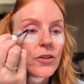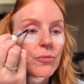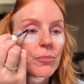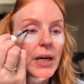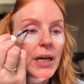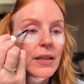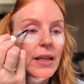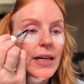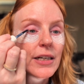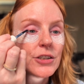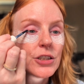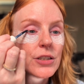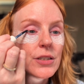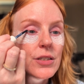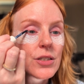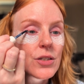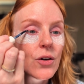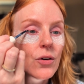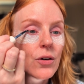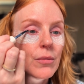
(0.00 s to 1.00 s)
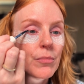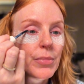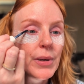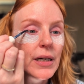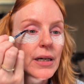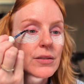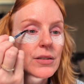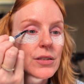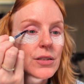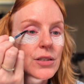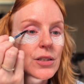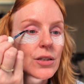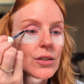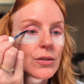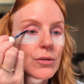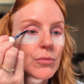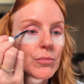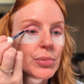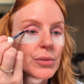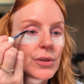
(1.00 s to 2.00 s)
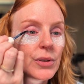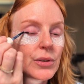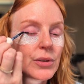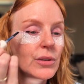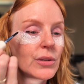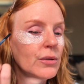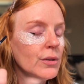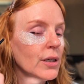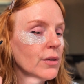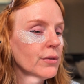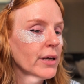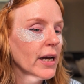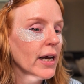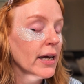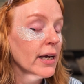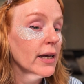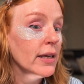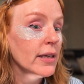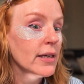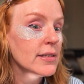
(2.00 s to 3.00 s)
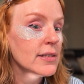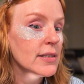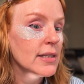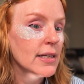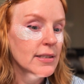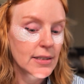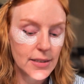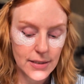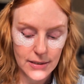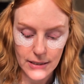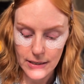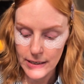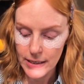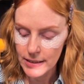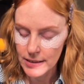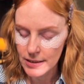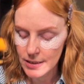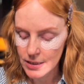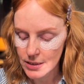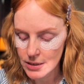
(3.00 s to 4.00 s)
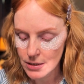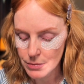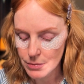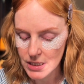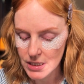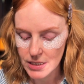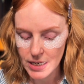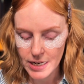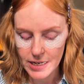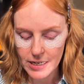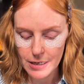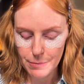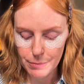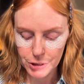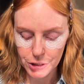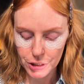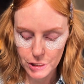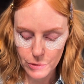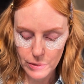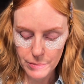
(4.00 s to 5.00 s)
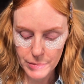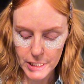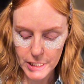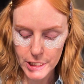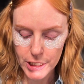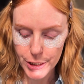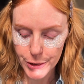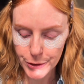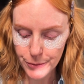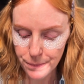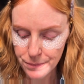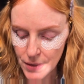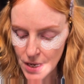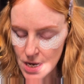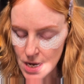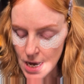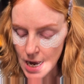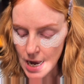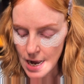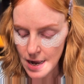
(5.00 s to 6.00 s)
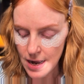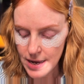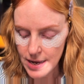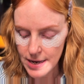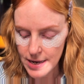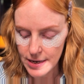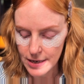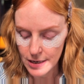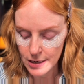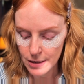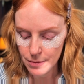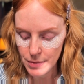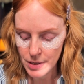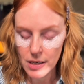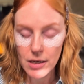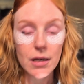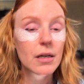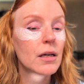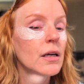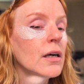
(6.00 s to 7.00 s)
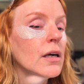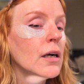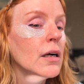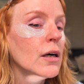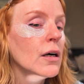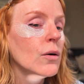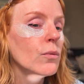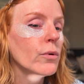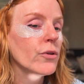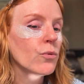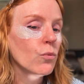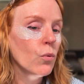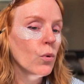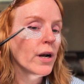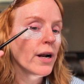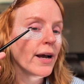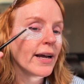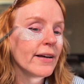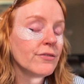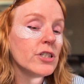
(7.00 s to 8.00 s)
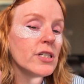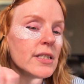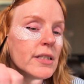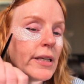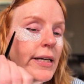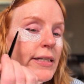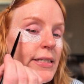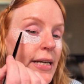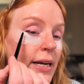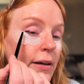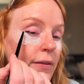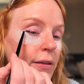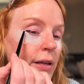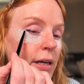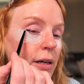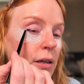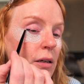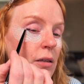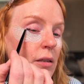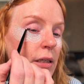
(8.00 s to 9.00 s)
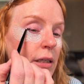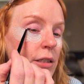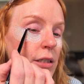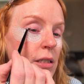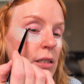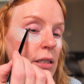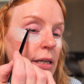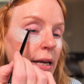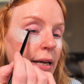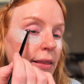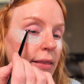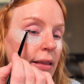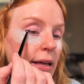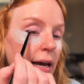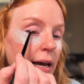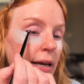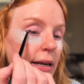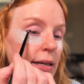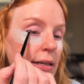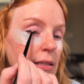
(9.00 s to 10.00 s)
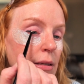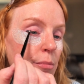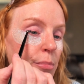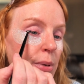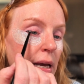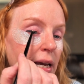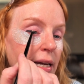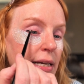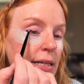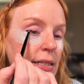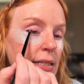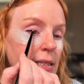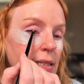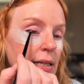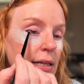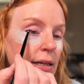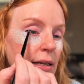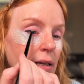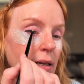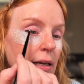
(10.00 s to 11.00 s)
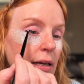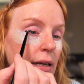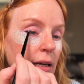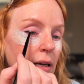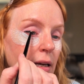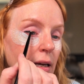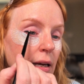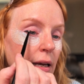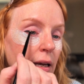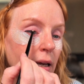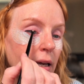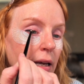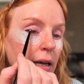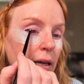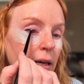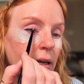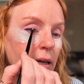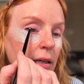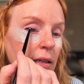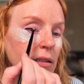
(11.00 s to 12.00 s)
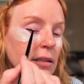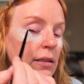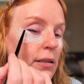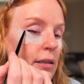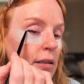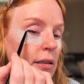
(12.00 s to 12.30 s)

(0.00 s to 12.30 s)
of my lashes are about to turn blue. Okay, yes, that's an instant mistake. But you know what I'm going to do? I am, with what I have just laid down there, I'm going to just take that as a base and